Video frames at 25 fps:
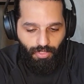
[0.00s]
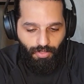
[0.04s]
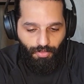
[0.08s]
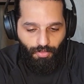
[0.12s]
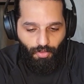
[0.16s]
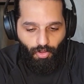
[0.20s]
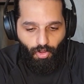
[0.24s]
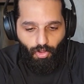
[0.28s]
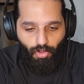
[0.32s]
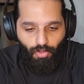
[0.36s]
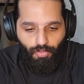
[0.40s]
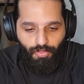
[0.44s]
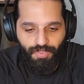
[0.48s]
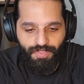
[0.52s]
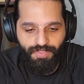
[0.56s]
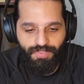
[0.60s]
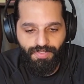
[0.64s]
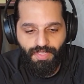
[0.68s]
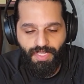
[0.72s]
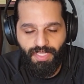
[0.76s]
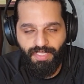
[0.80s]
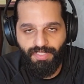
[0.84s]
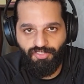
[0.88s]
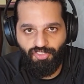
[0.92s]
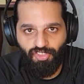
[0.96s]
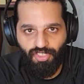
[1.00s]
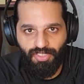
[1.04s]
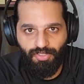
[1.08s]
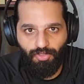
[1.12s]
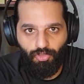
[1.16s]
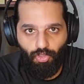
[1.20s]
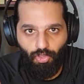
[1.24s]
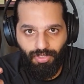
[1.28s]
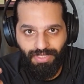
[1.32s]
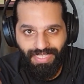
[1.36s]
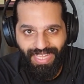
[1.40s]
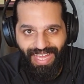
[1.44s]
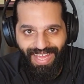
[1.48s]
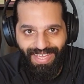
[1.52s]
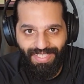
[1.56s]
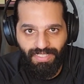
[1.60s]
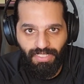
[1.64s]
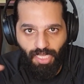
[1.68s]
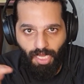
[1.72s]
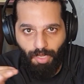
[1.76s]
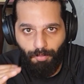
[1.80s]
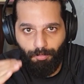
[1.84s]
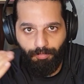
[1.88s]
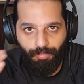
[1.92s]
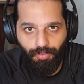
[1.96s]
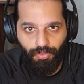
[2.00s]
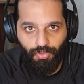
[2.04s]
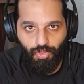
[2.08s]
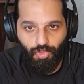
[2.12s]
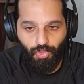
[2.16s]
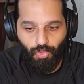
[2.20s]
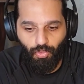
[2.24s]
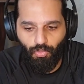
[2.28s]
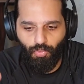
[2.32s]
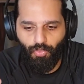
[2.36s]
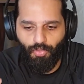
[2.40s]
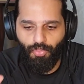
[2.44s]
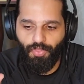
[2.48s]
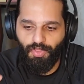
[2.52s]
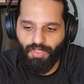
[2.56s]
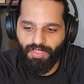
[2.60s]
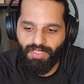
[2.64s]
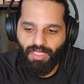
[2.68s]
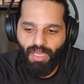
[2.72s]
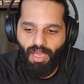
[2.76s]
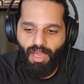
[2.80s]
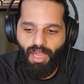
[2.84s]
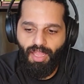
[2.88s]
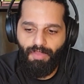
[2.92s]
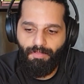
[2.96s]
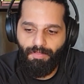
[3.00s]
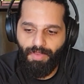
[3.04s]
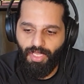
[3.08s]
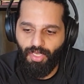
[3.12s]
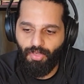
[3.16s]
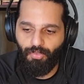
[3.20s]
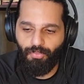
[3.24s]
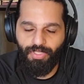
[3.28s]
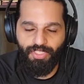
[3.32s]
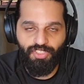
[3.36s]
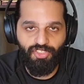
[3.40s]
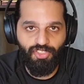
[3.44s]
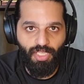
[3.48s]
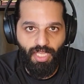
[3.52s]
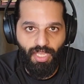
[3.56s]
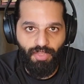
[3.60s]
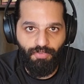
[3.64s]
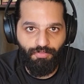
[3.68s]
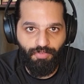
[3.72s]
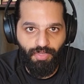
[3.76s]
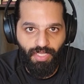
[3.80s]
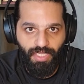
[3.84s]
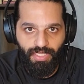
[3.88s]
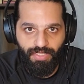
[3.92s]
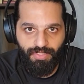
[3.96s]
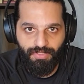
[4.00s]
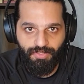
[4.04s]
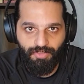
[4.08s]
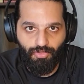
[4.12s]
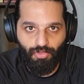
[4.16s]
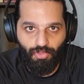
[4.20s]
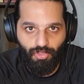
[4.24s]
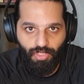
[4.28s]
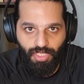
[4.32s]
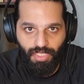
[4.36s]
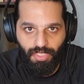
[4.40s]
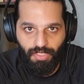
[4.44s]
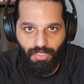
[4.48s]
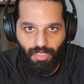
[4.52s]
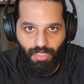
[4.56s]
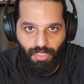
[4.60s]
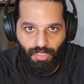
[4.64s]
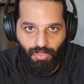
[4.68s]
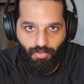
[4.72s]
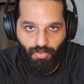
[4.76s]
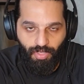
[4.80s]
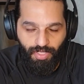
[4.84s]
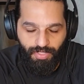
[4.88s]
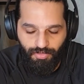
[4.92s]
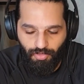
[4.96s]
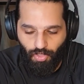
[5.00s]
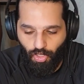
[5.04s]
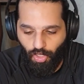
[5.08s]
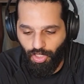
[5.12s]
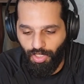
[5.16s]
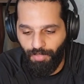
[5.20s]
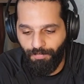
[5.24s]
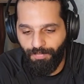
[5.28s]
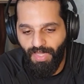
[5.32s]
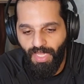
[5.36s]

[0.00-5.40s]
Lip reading: All these things just don't add up to the time in which every historian agrees on.